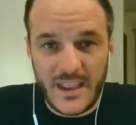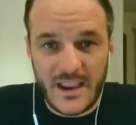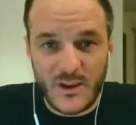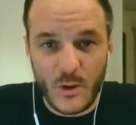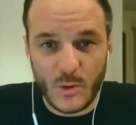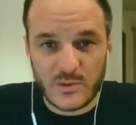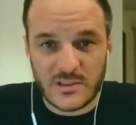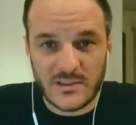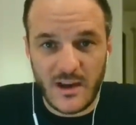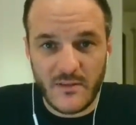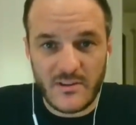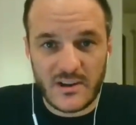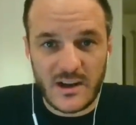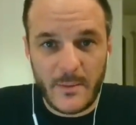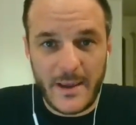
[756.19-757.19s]
Colson
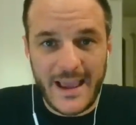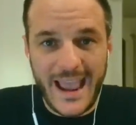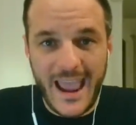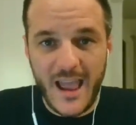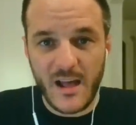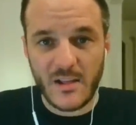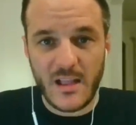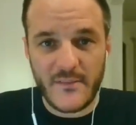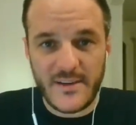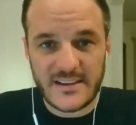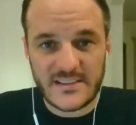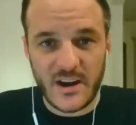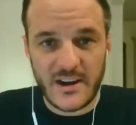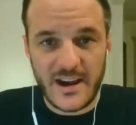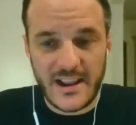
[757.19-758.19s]
Loveland are going to make a hell of a
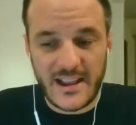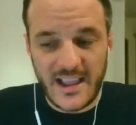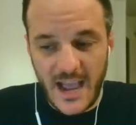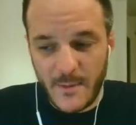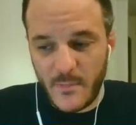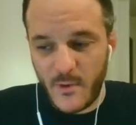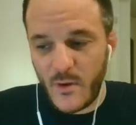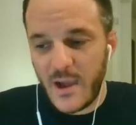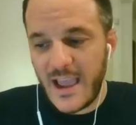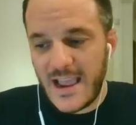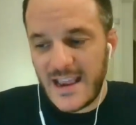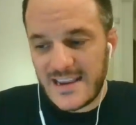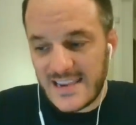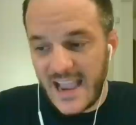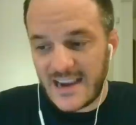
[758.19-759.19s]
tight end combo
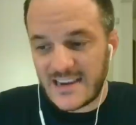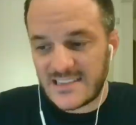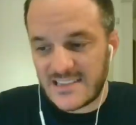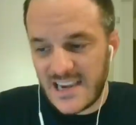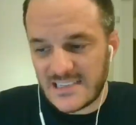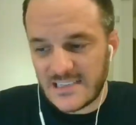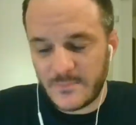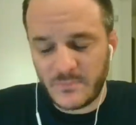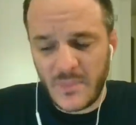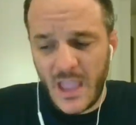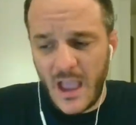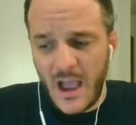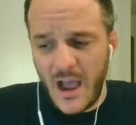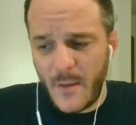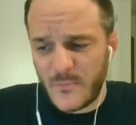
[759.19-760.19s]
next season.
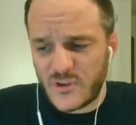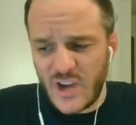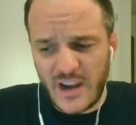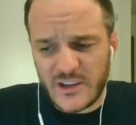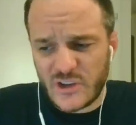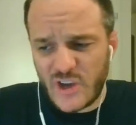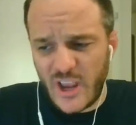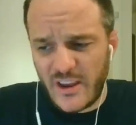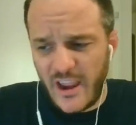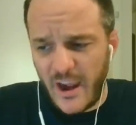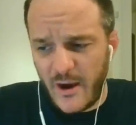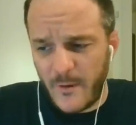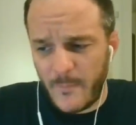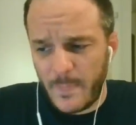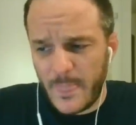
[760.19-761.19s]
Shout out to Jalen
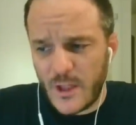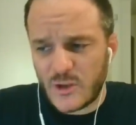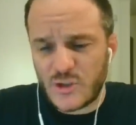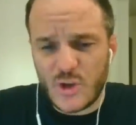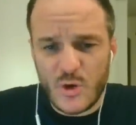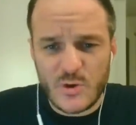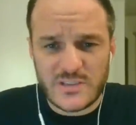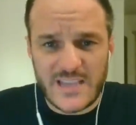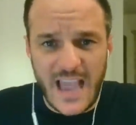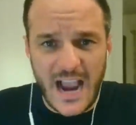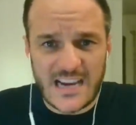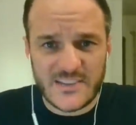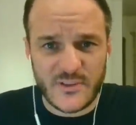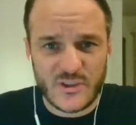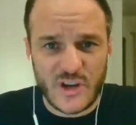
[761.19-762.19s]
Harrell. 2
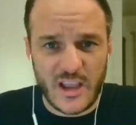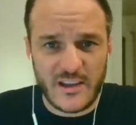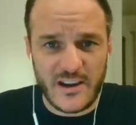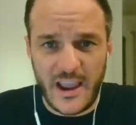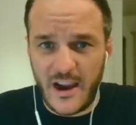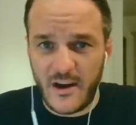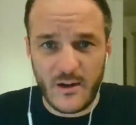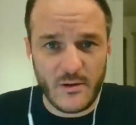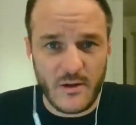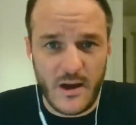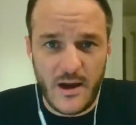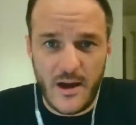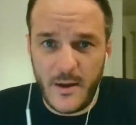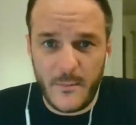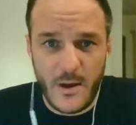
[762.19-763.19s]
sacks for Jalen
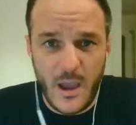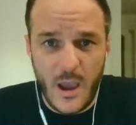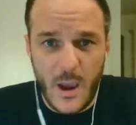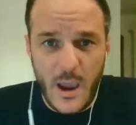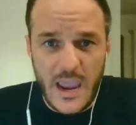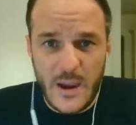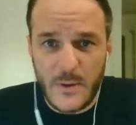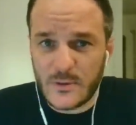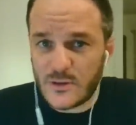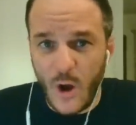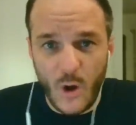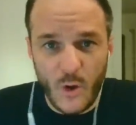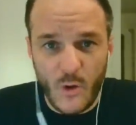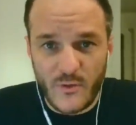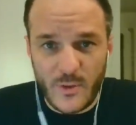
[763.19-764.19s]
Harrell. He was
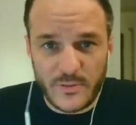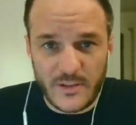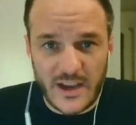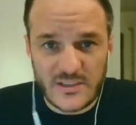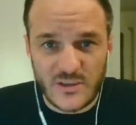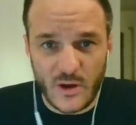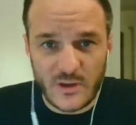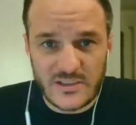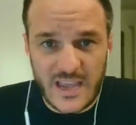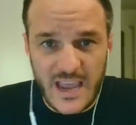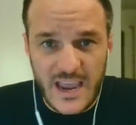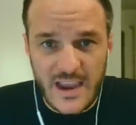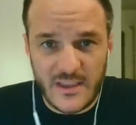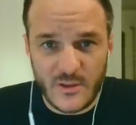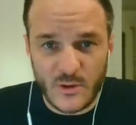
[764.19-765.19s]
all over the place all
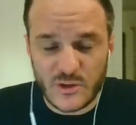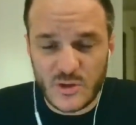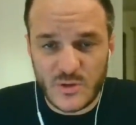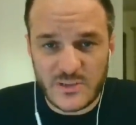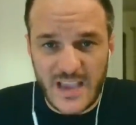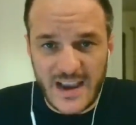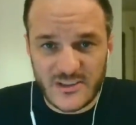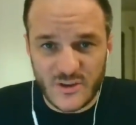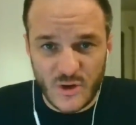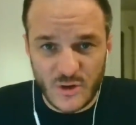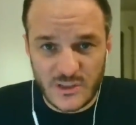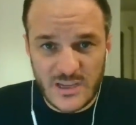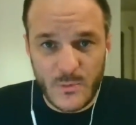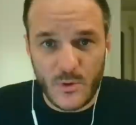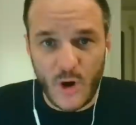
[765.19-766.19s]
day. Those 2 sacks
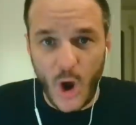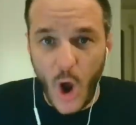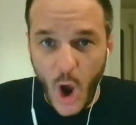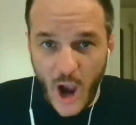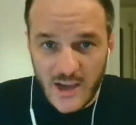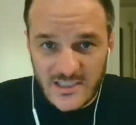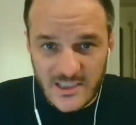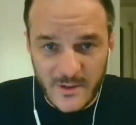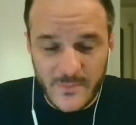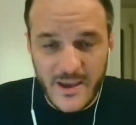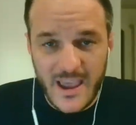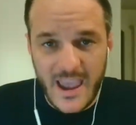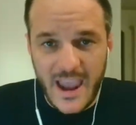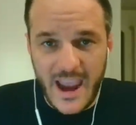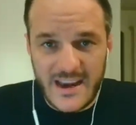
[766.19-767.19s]
early were awesome,
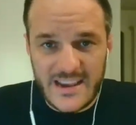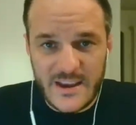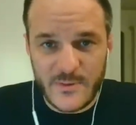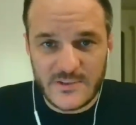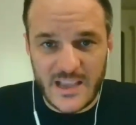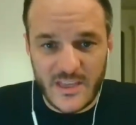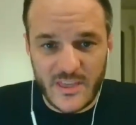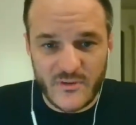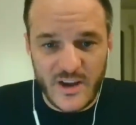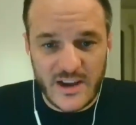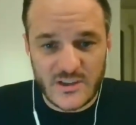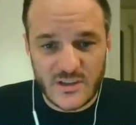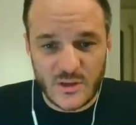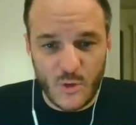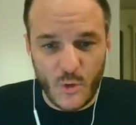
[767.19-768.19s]
and he was a
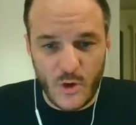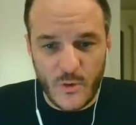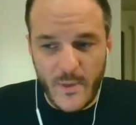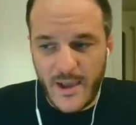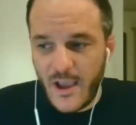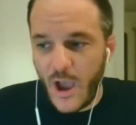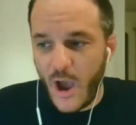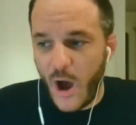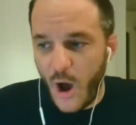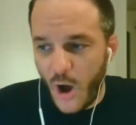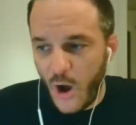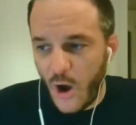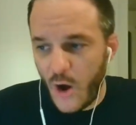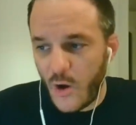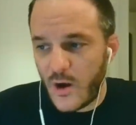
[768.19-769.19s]
threat to the quarterback
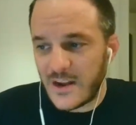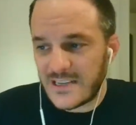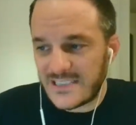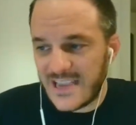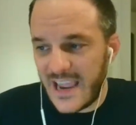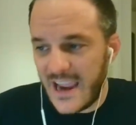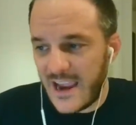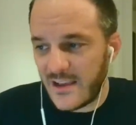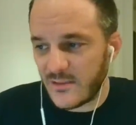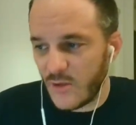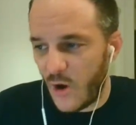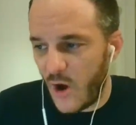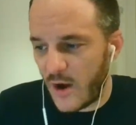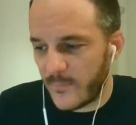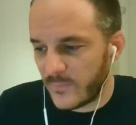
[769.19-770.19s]
all day
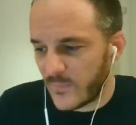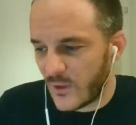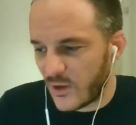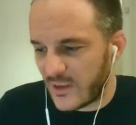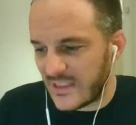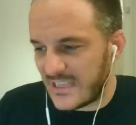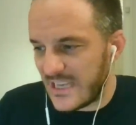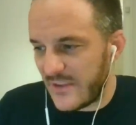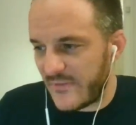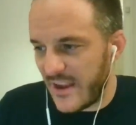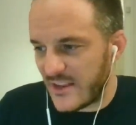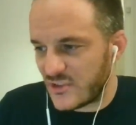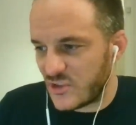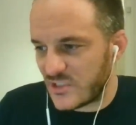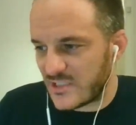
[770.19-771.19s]
long. Look at the
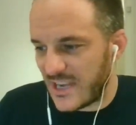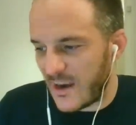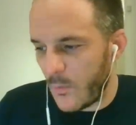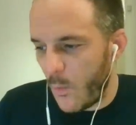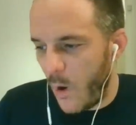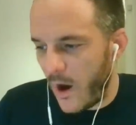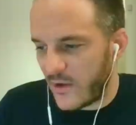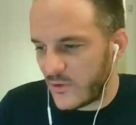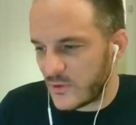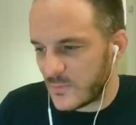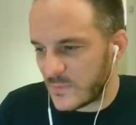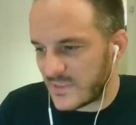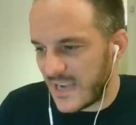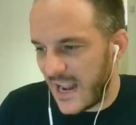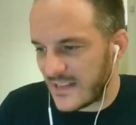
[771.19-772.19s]
defense, just kind of walking through some
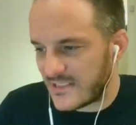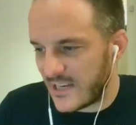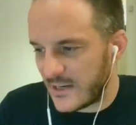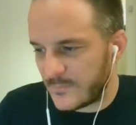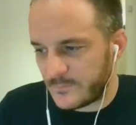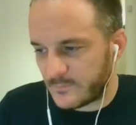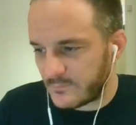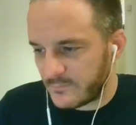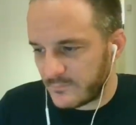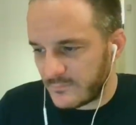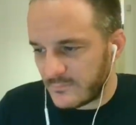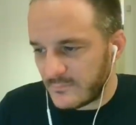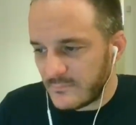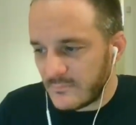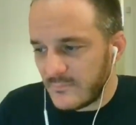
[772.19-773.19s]
stats here.
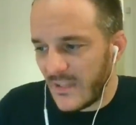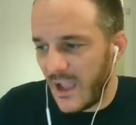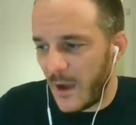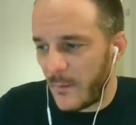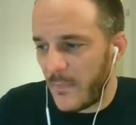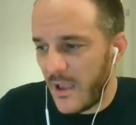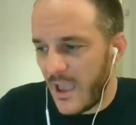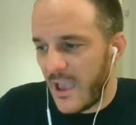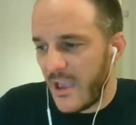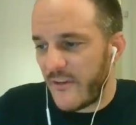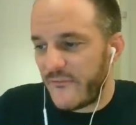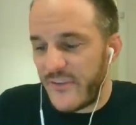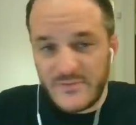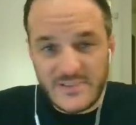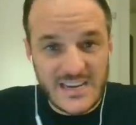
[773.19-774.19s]

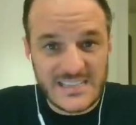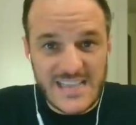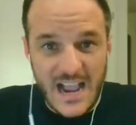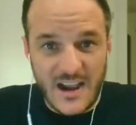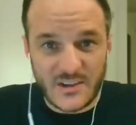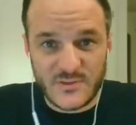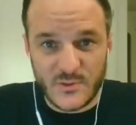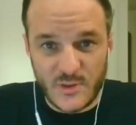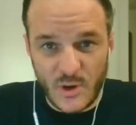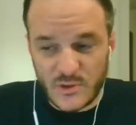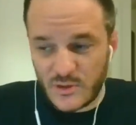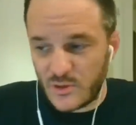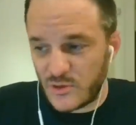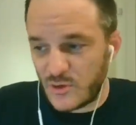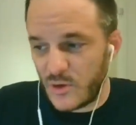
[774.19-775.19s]
15 tackles for
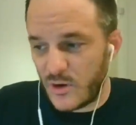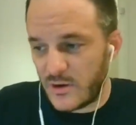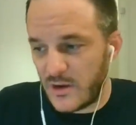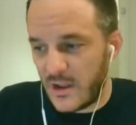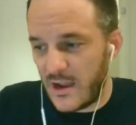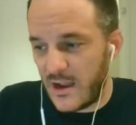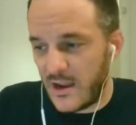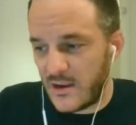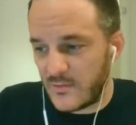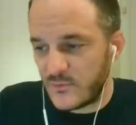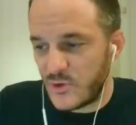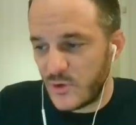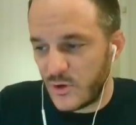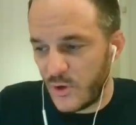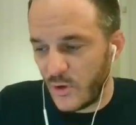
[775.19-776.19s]

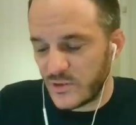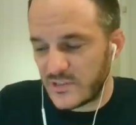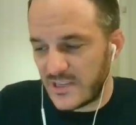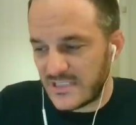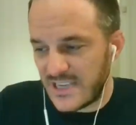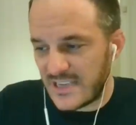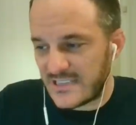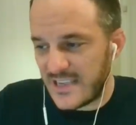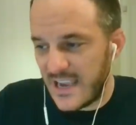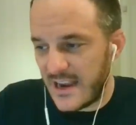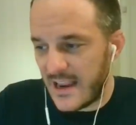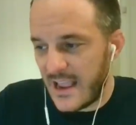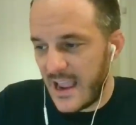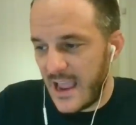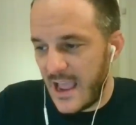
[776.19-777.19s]
Junior Colson, as I
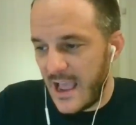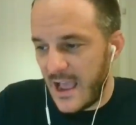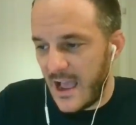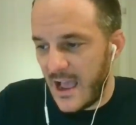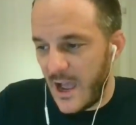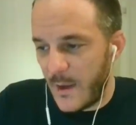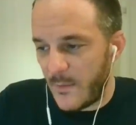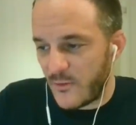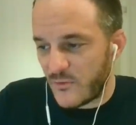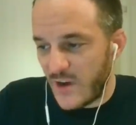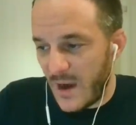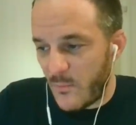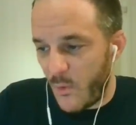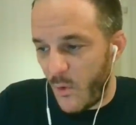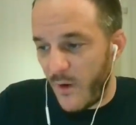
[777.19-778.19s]
said.
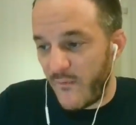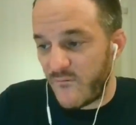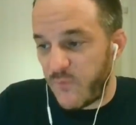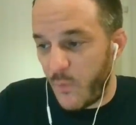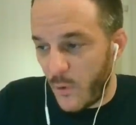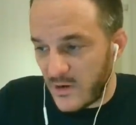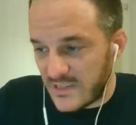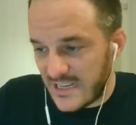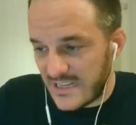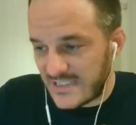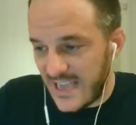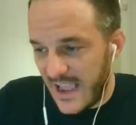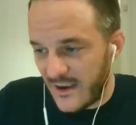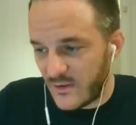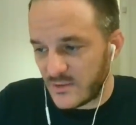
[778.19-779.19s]
Rod Moore, 14
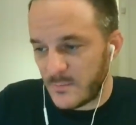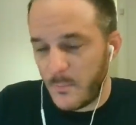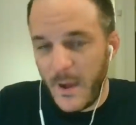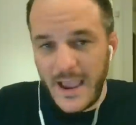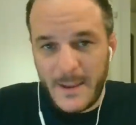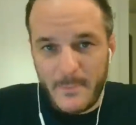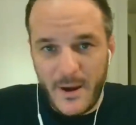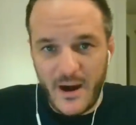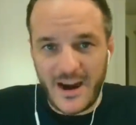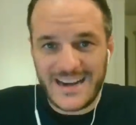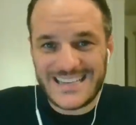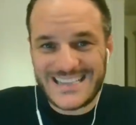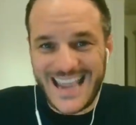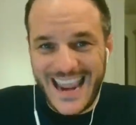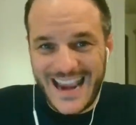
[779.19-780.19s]
tackles. Mike
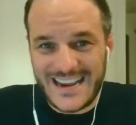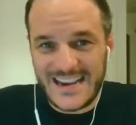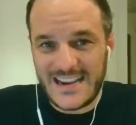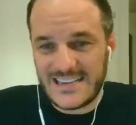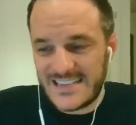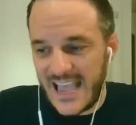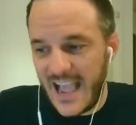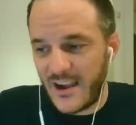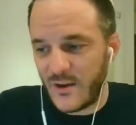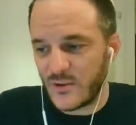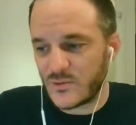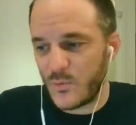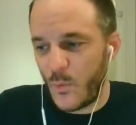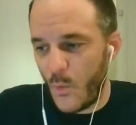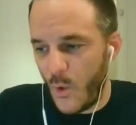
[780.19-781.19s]
Barrett, 10
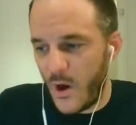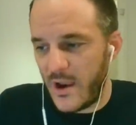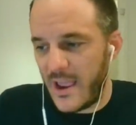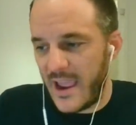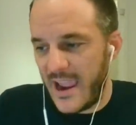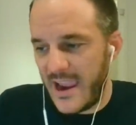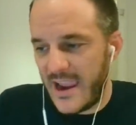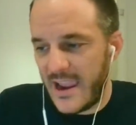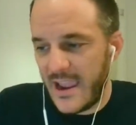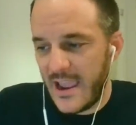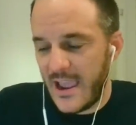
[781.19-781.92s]
tackles. What a